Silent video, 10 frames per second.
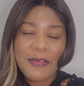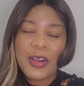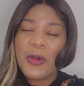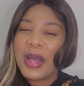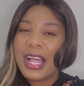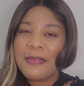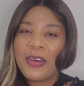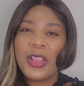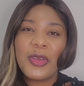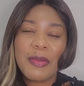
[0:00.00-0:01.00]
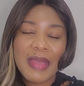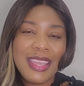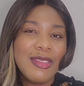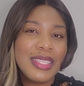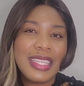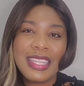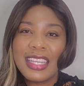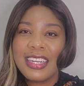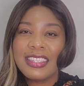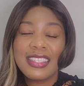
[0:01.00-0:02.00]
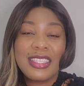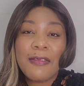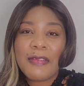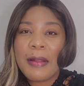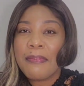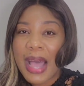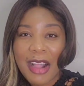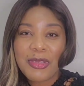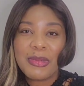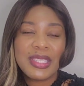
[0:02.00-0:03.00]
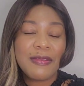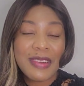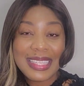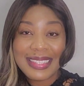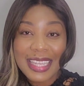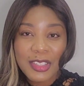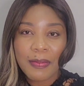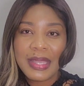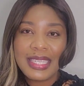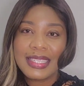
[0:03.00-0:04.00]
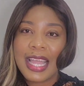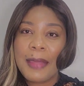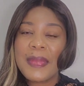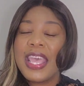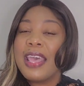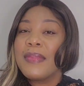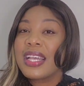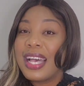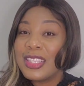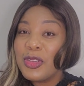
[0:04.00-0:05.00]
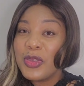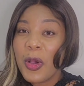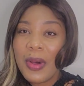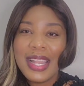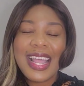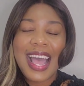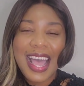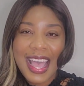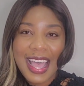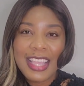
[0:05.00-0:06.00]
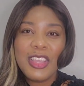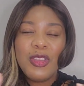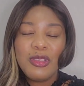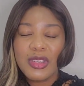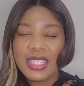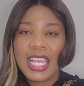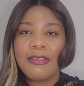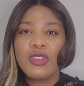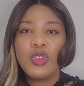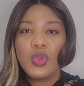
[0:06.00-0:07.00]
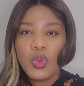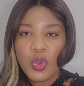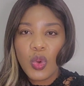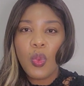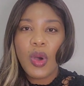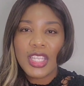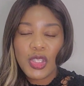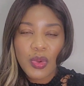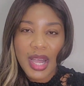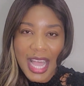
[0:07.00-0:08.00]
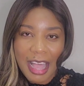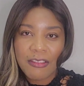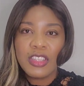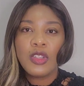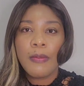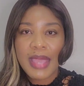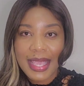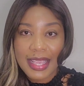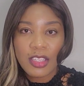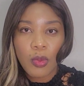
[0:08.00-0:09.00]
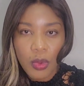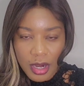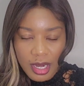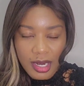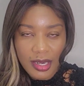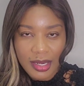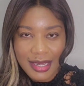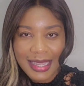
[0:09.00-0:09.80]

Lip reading: for a while following me, you see there's different backgrounds, different setup each time. Because you know what? You just have to do what you have to make it work.